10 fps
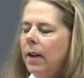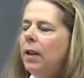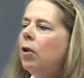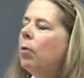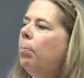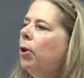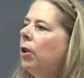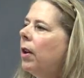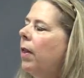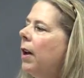In her
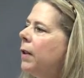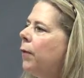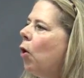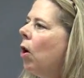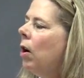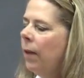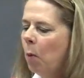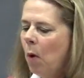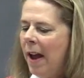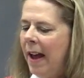book, Thus Far on the
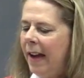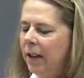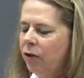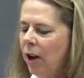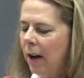Way, a